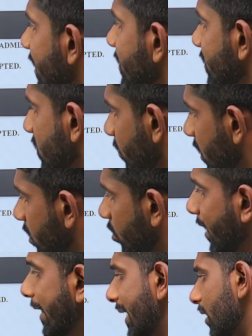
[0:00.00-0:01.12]
are similar. You can
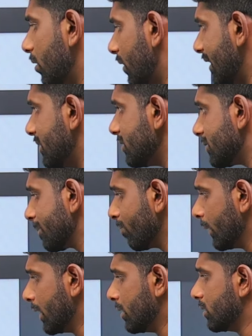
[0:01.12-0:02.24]
take a look at this.
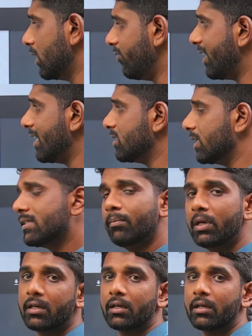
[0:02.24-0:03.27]
Certificates are similar